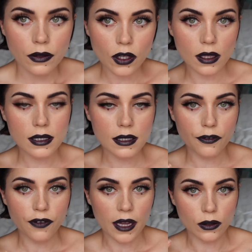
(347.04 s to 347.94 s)
So this is the
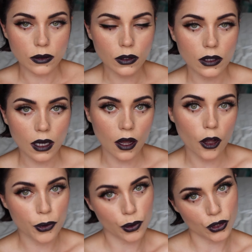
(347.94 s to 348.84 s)
final look. I
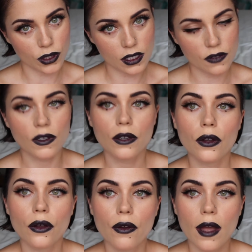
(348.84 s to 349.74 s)
hope you enjoyed this
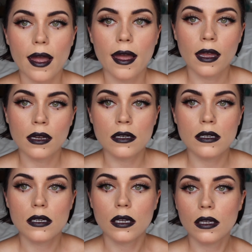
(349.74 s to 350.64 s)
video and
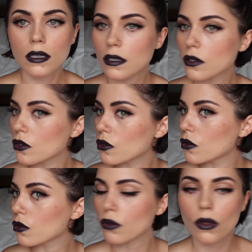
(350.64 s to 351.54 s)

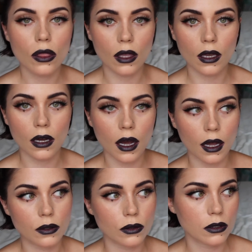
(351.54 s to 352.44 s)
you think
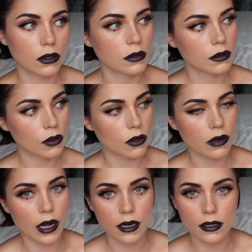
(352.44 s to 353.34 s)
I look
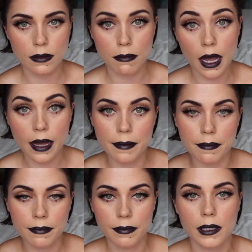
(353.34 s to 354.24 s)
alright as a mime,
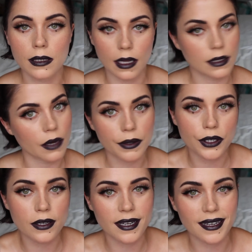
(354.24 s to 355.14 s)
because that's how it
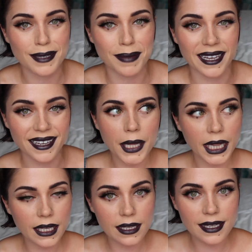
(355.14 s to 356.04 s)
turned out to be.
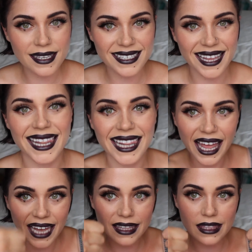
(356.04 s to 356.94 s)
Please
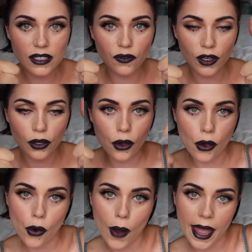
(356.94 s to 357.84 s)
like this
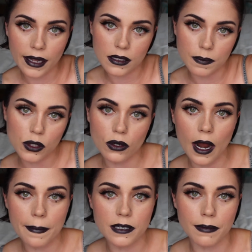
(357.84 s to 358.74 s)
video and
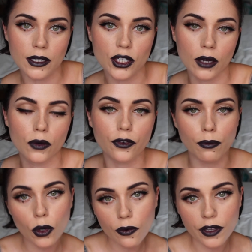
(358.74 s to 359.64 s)
subscribe to my channel for
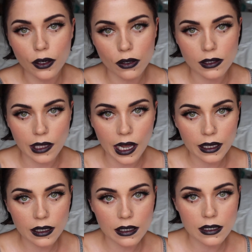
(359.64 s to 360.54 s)
more videos
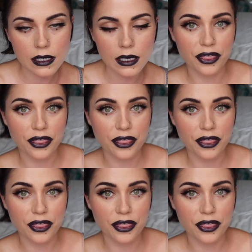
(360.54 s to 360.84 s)
like it.